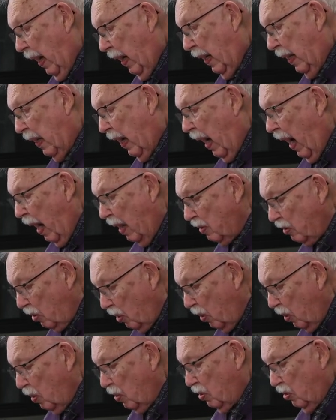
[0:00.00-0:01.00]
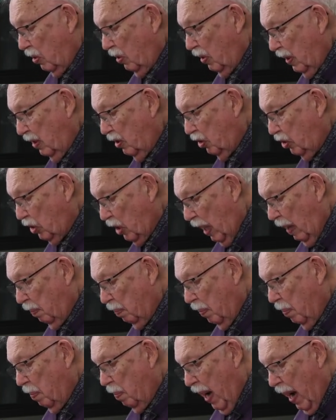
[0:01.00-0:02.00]
unusually
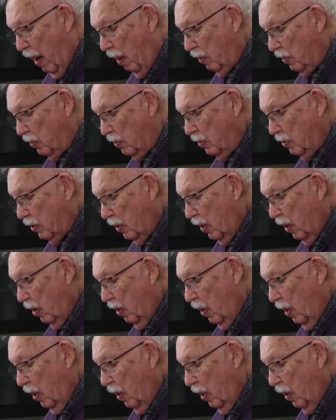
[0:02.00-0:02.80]
shaped mounds,